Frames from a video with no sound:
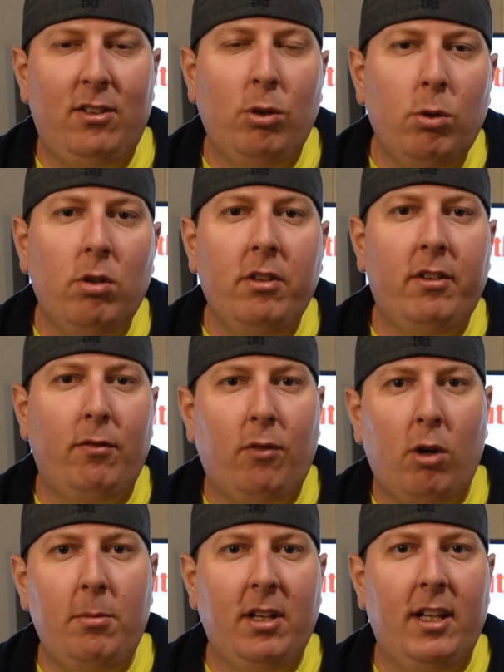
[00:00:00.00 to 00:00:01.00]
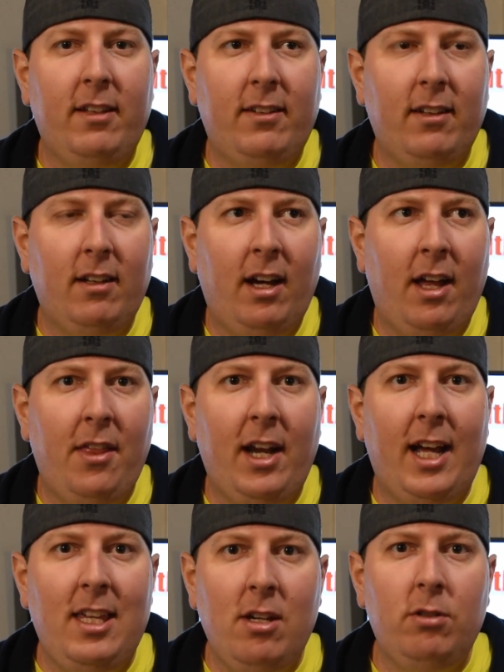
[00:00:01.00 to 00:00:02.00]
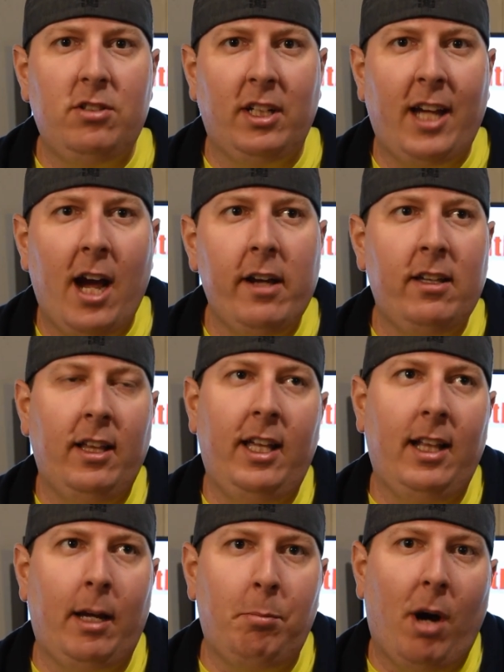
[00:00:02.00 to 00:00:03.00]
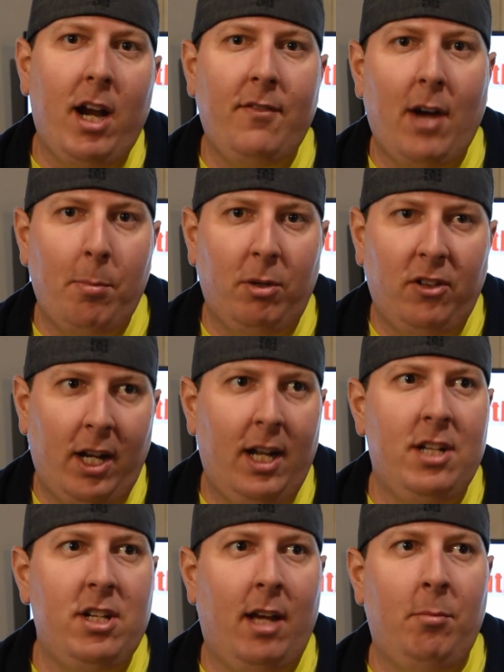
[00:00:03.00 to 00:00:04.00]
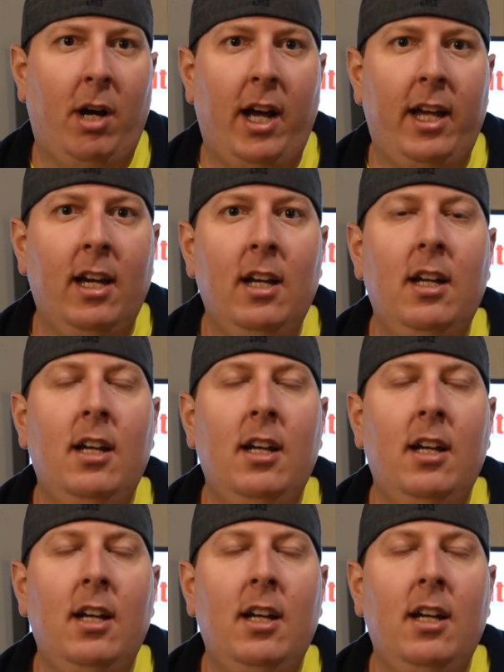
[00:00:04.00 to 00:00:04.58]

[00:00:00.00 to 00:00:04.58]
tools and formulas that I use to calculate like body fat percentage and my